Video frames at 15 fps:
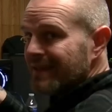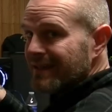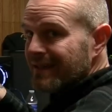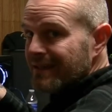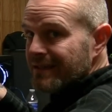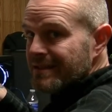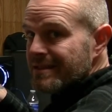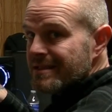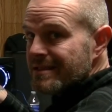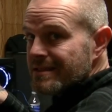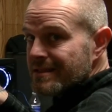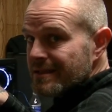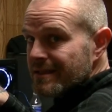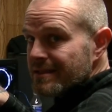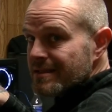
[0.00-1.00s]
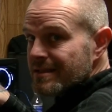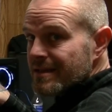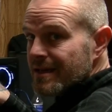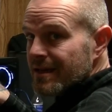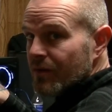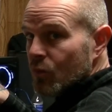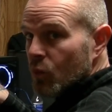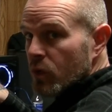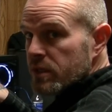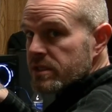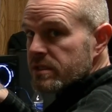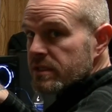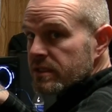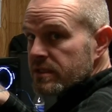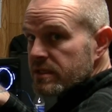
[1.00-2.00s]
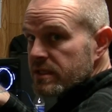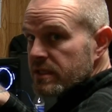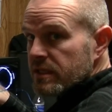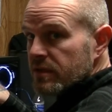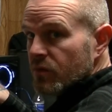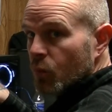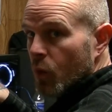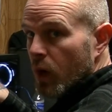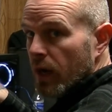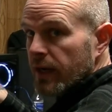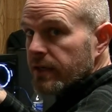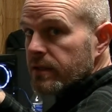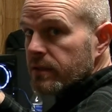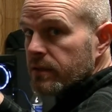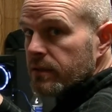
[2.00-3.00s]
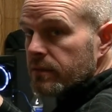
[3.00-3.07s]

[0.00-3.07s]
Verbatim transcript: It is 6 1/16 wide